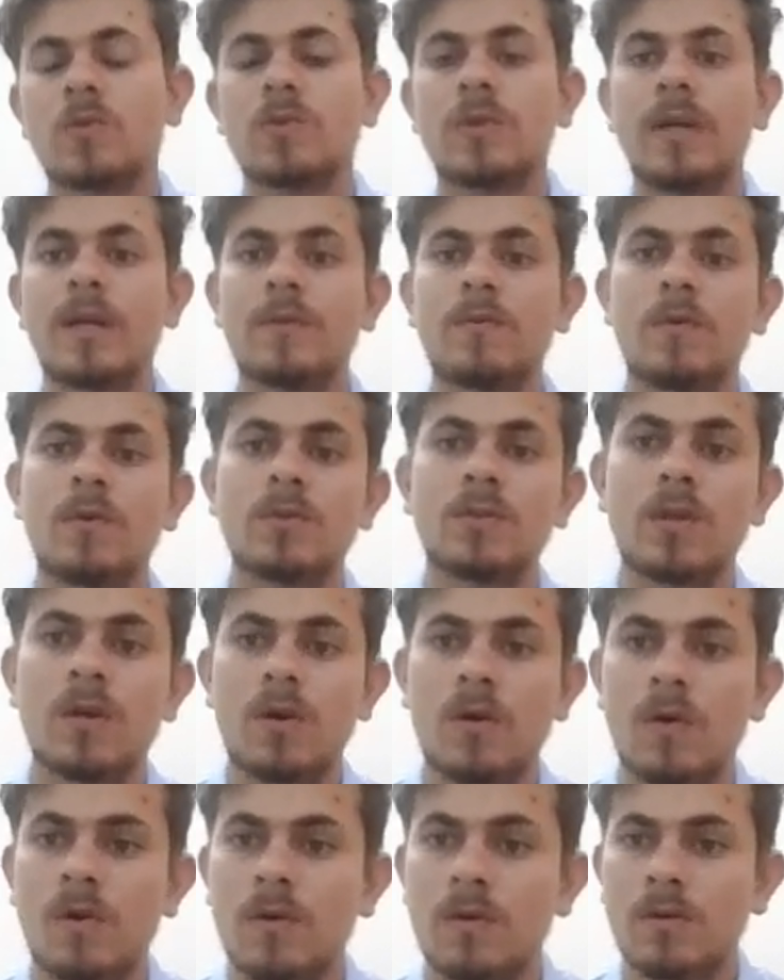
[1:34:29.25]
so that was
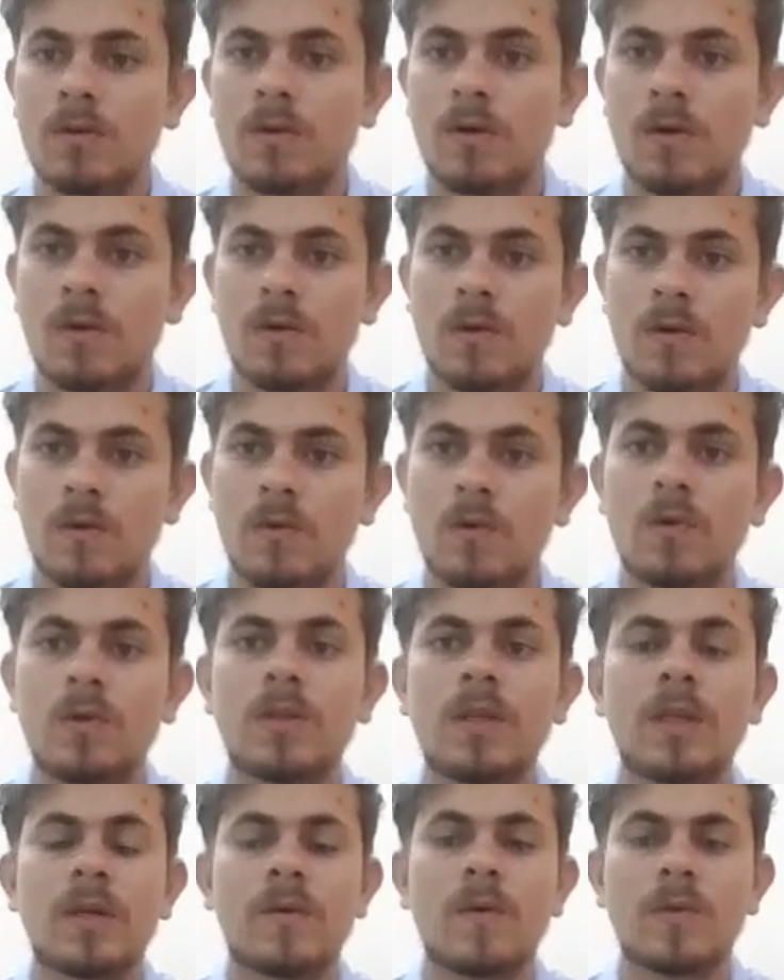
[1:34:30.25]
the whole
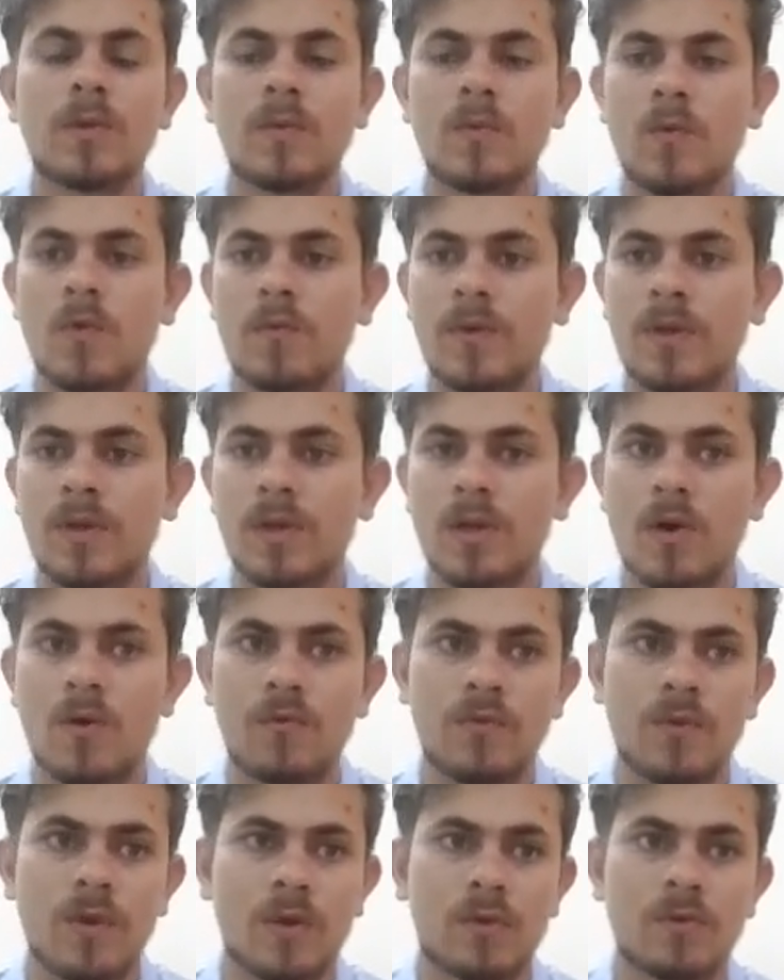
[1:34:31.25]
thing of the movie.
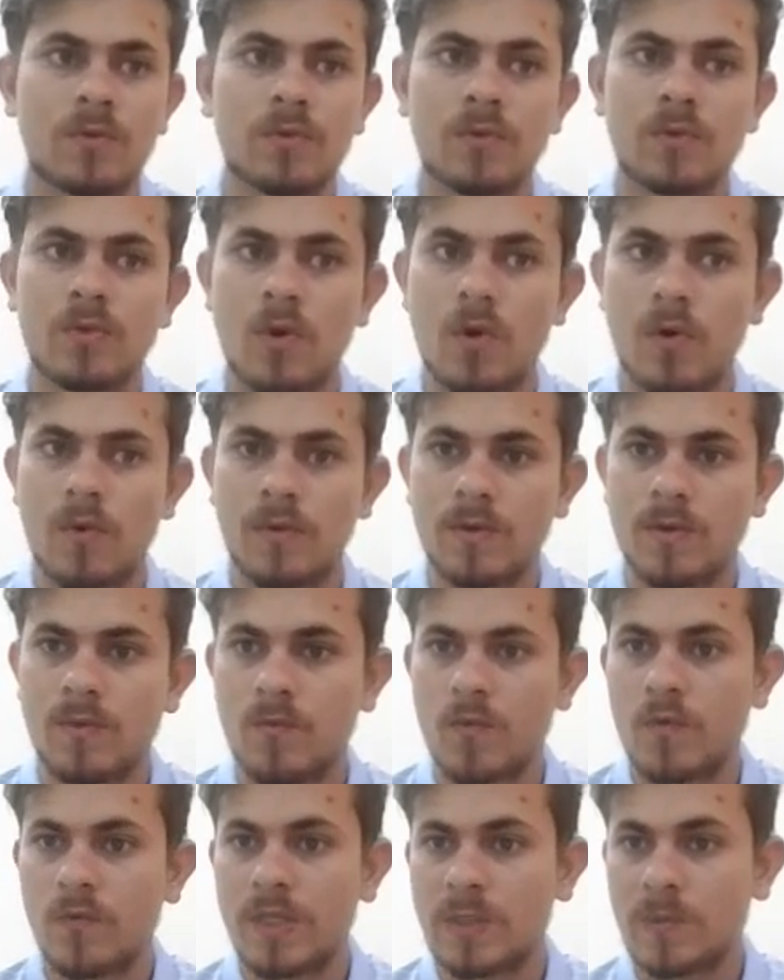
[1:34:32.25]
Now we are going to talk about
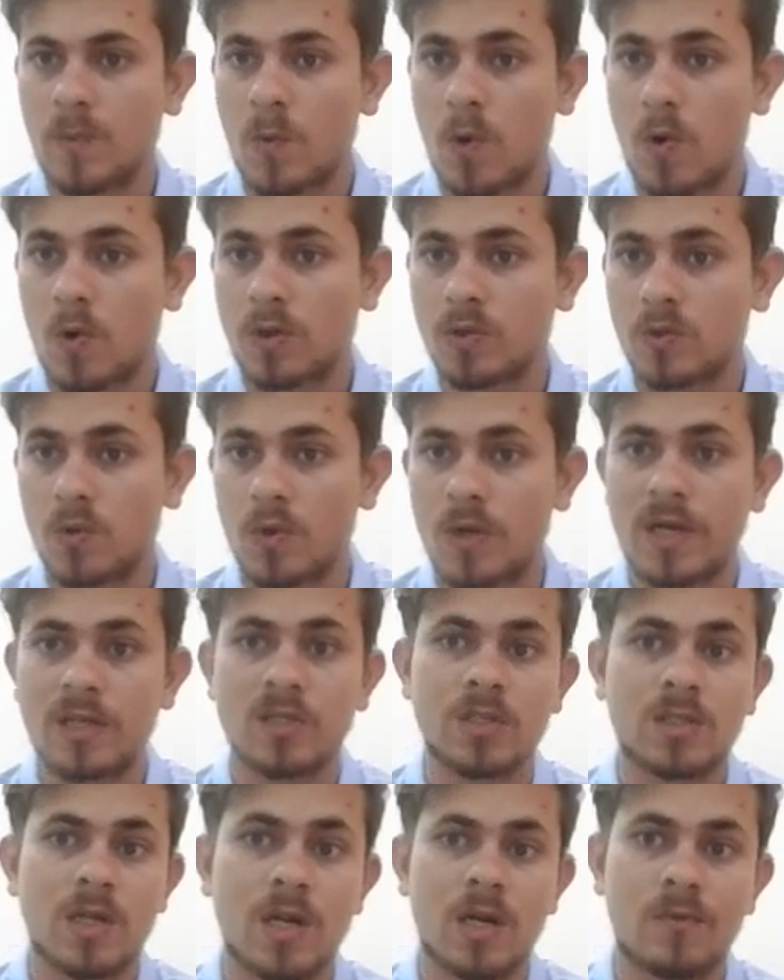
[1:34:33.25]
the movie's plot. So
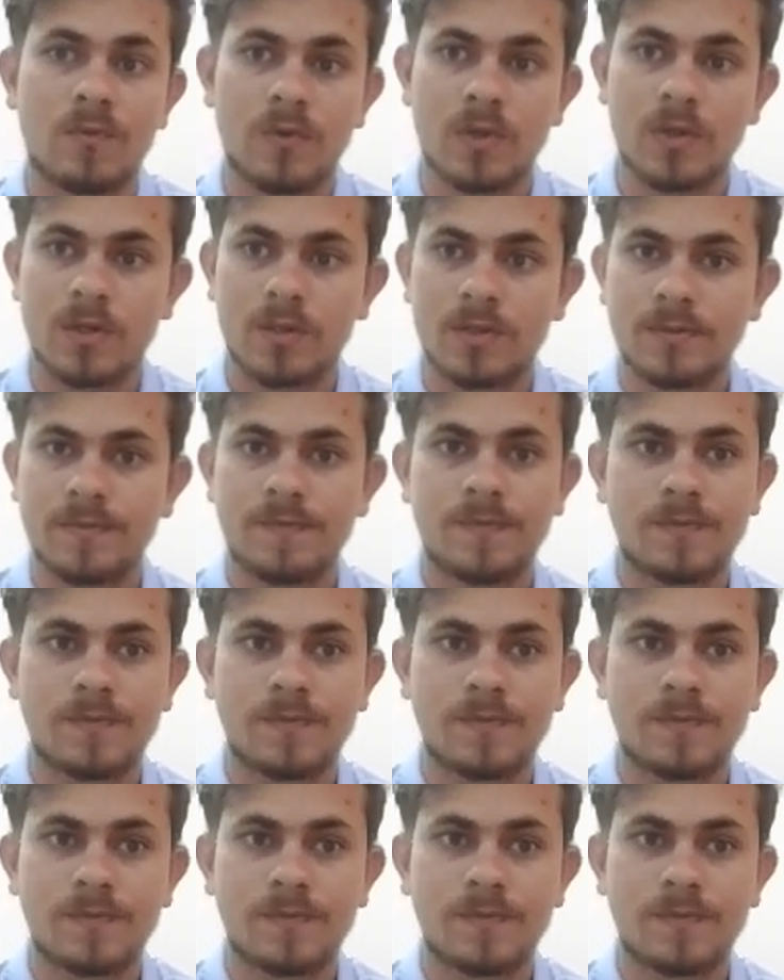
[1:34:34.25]
let's start with it.